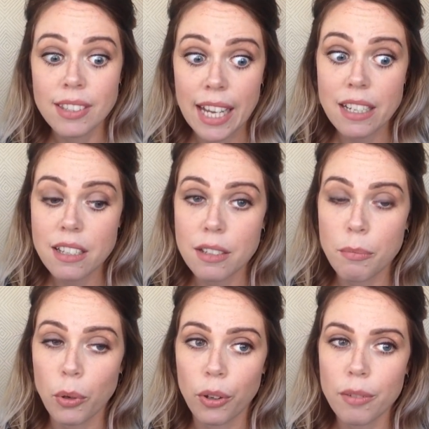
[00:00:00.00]
That is
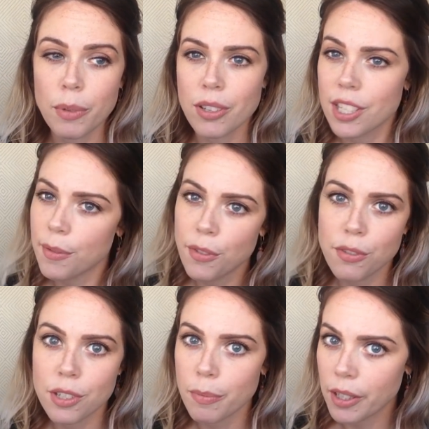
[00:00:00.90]
important because some of you
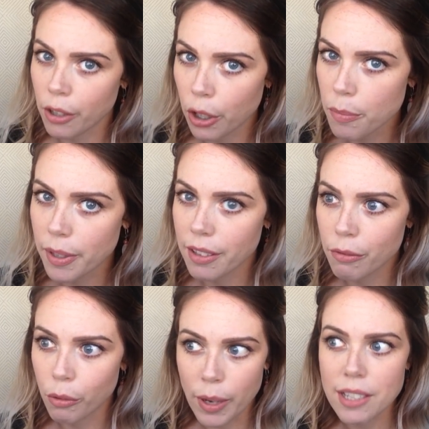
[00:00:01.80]
have just been coping
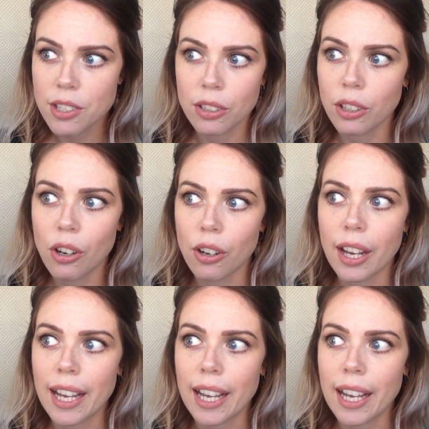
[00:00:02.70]
for way too long